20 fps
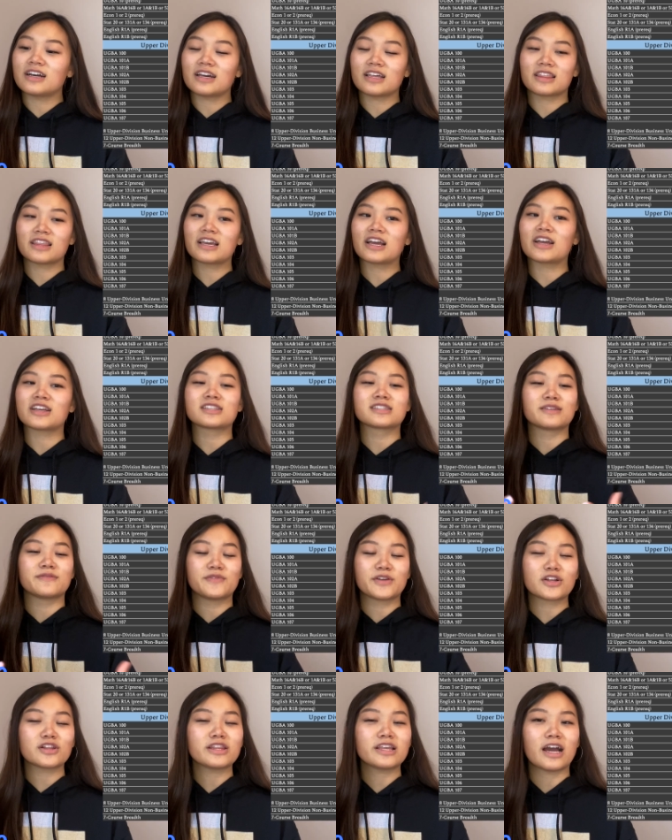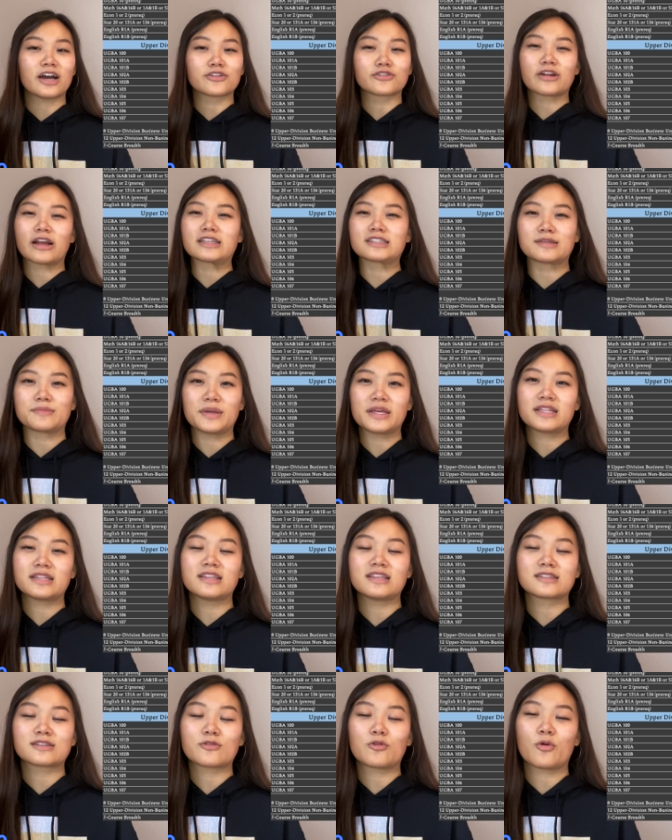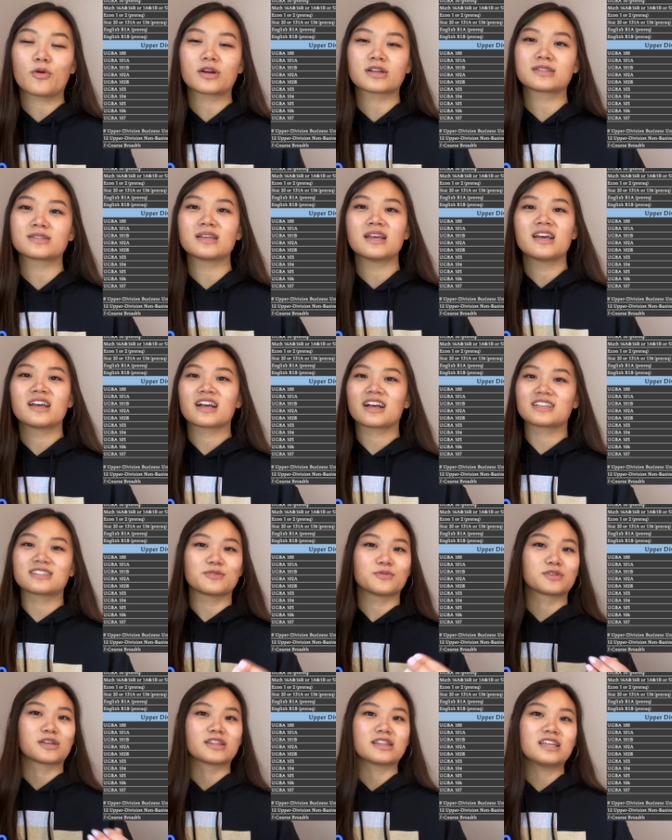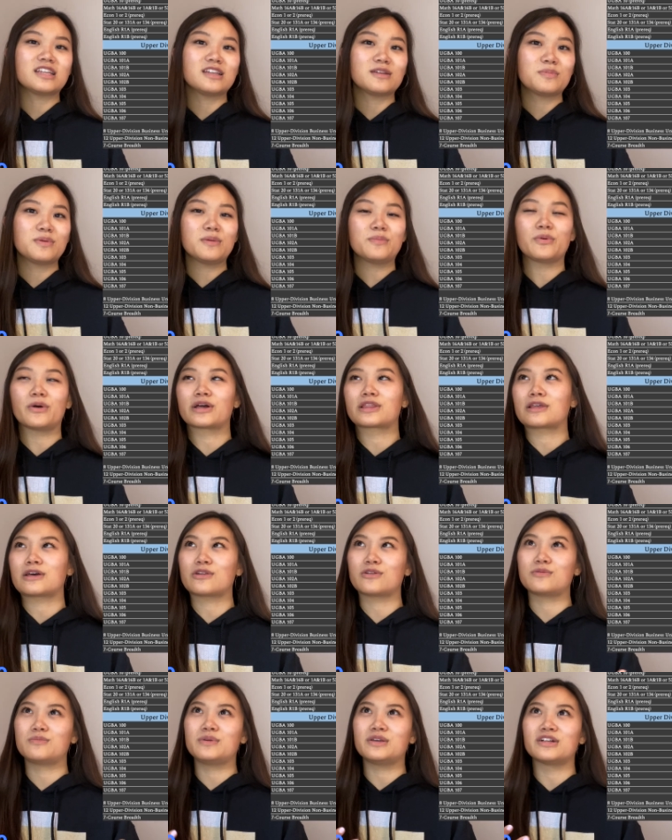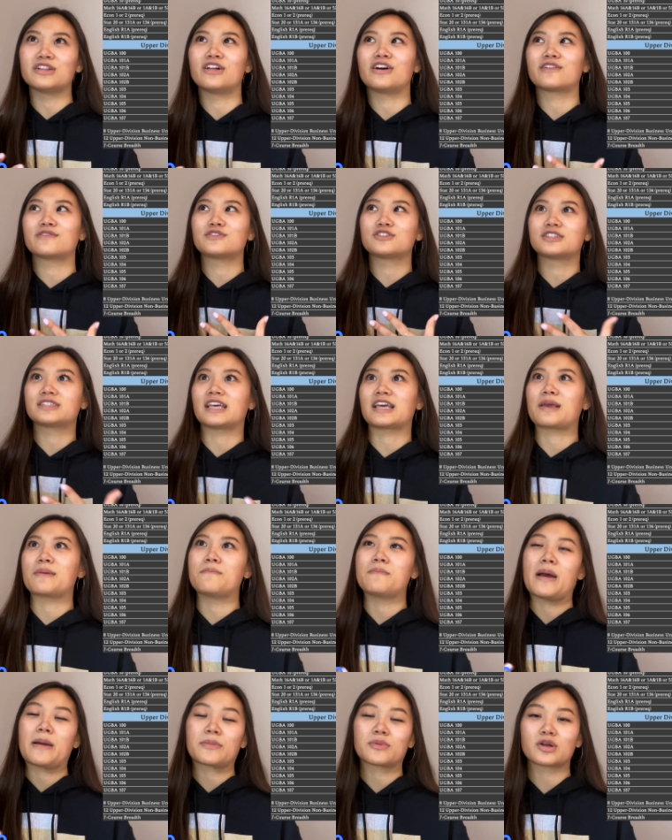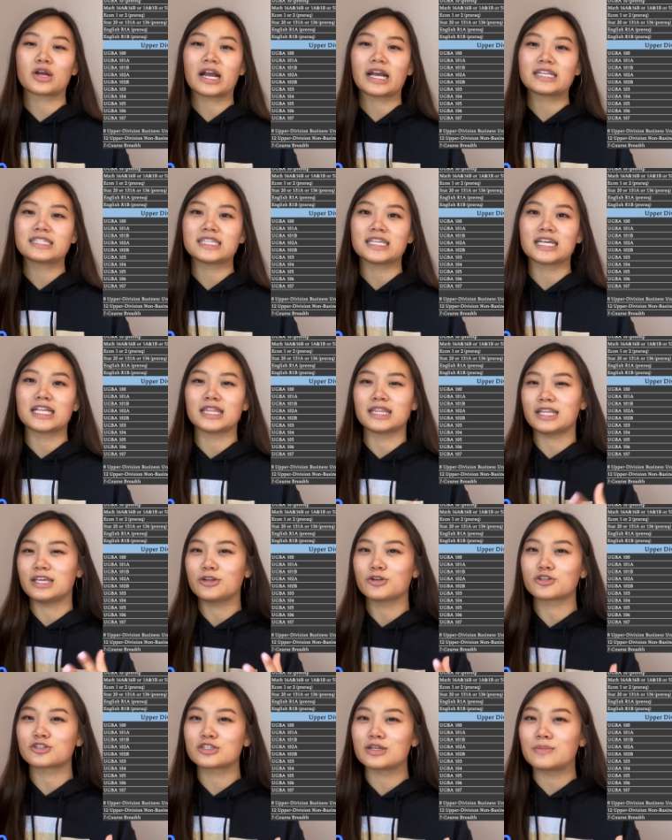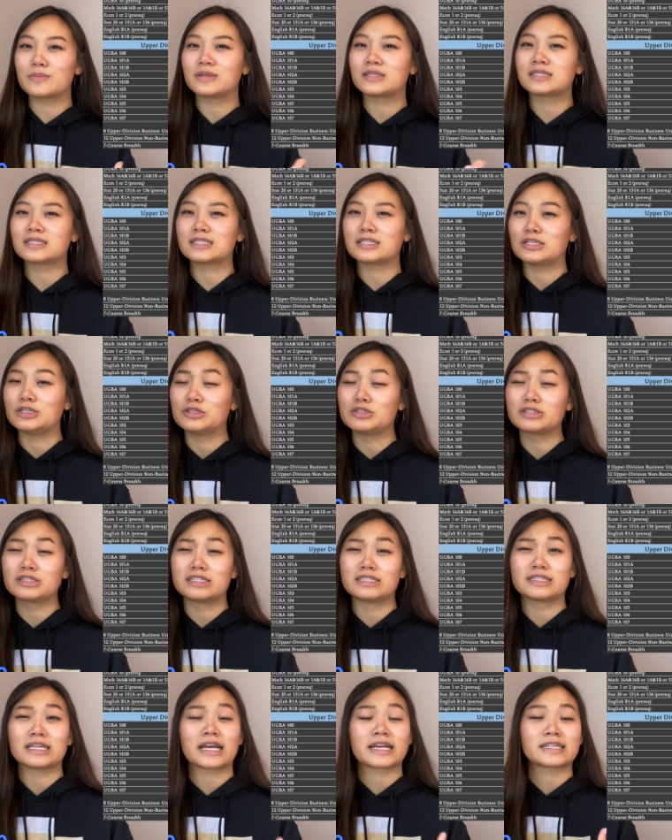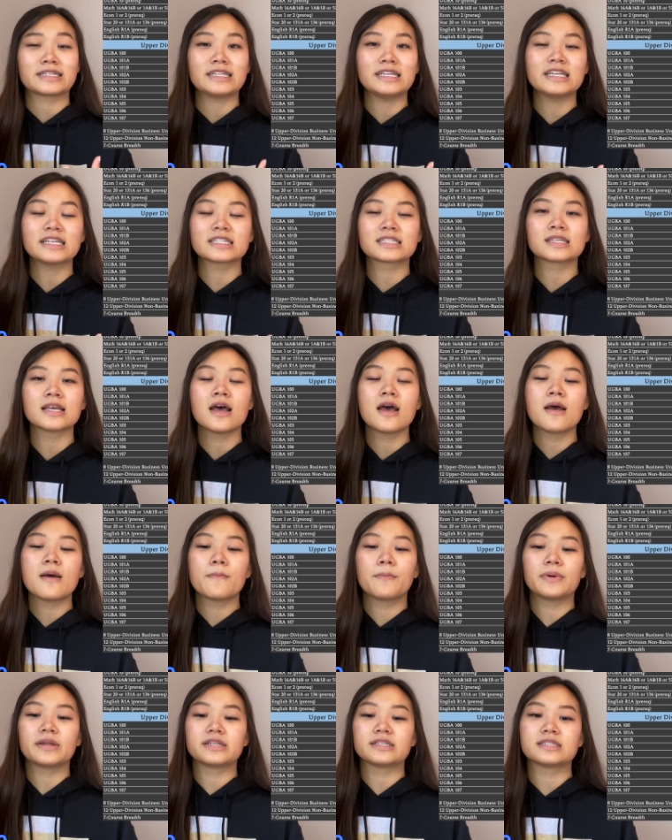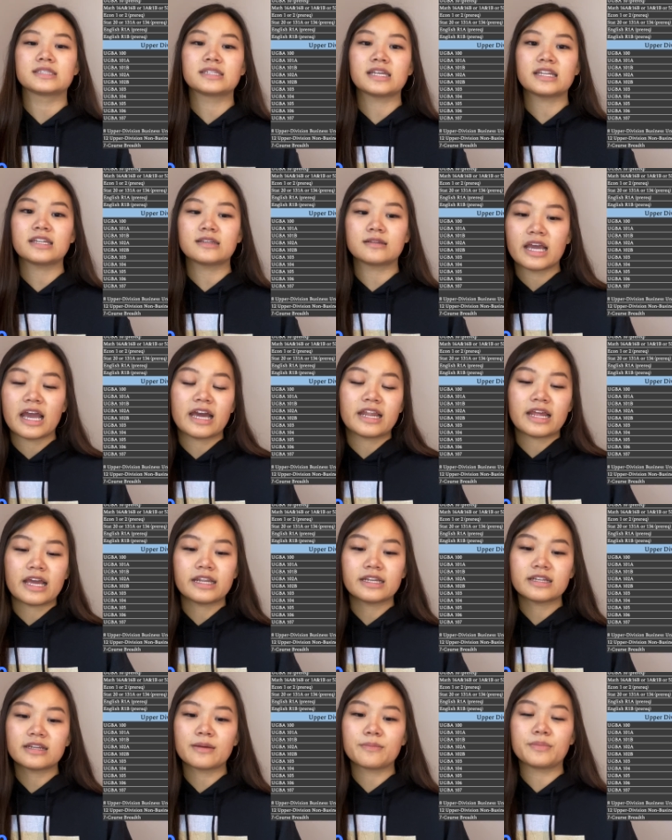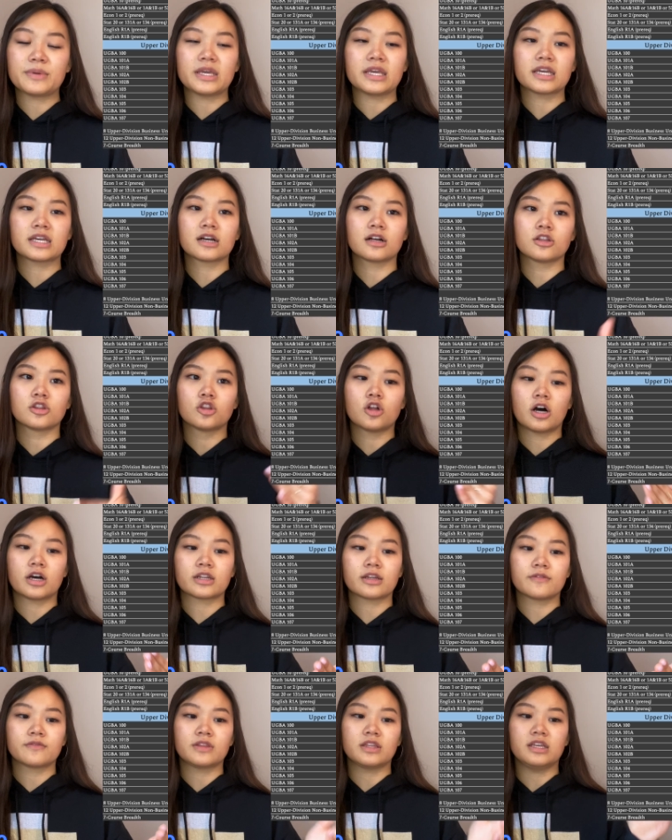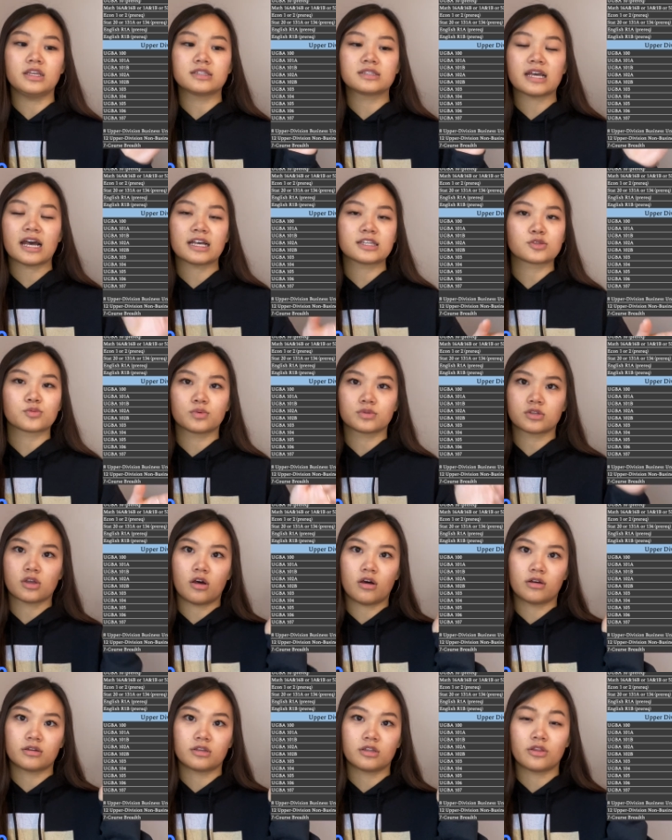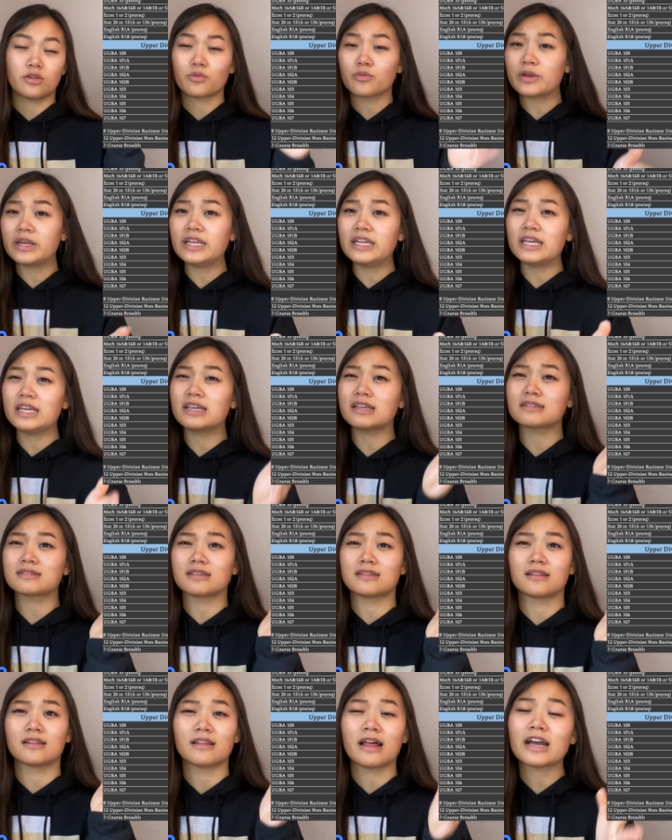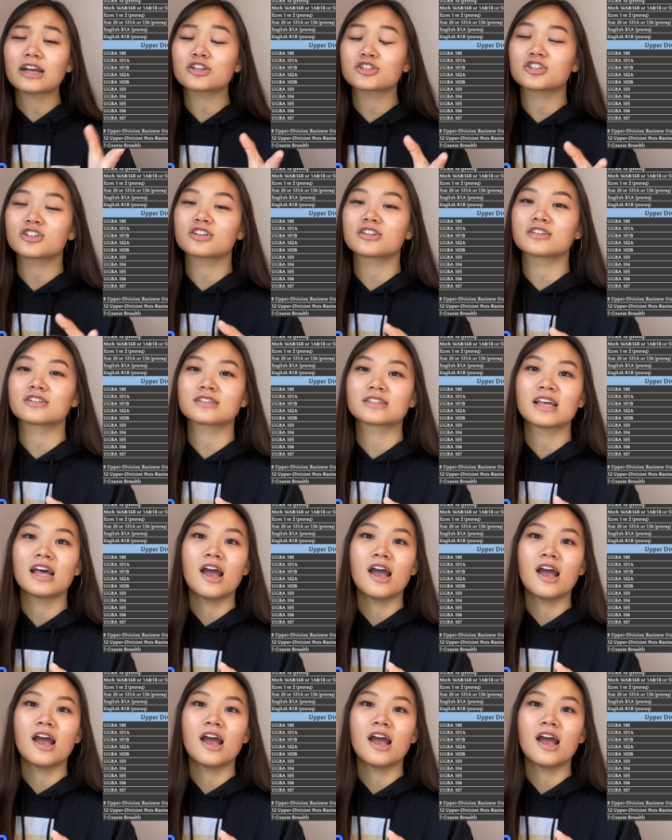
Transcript: think I severely underestimated this course because it was on leading people. I thought it'd be a lot of just like memorizing leadership skills and techniques, but instead it ended up being a lot of the test was on the readings and the lectures,